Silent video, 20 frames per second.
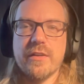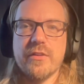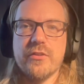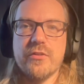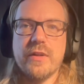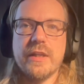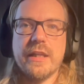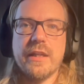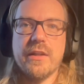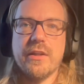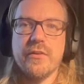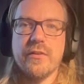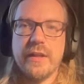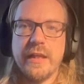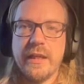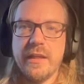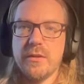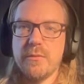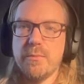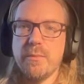So I can
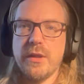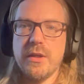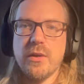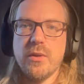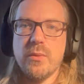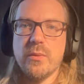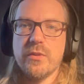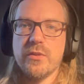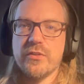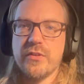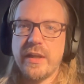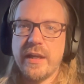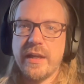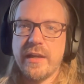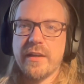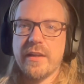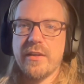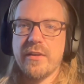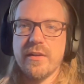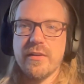create my own
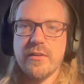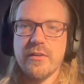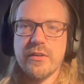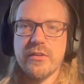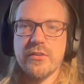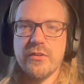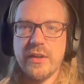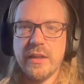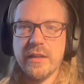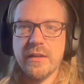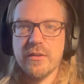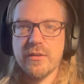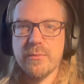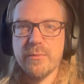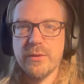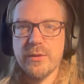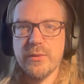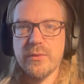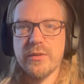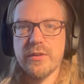stack on a single
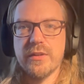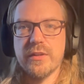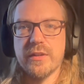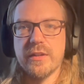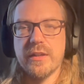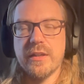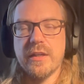computer,